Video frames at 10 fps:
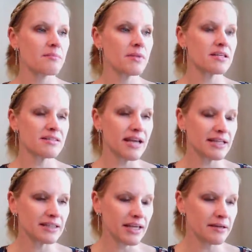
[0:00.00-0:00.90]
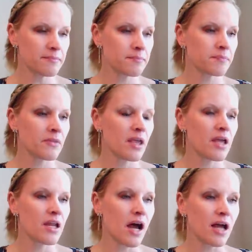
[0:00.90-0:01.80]
Secondly,
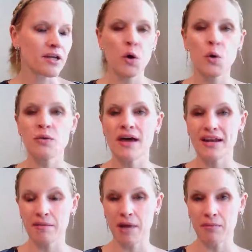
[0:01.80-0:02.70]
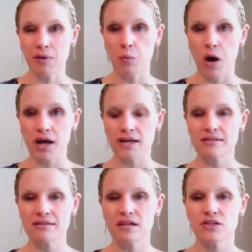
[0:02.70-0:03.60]
know that it might be wise
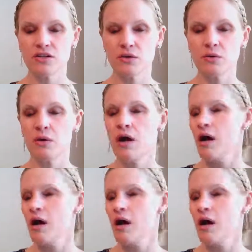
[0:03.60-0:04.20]
to...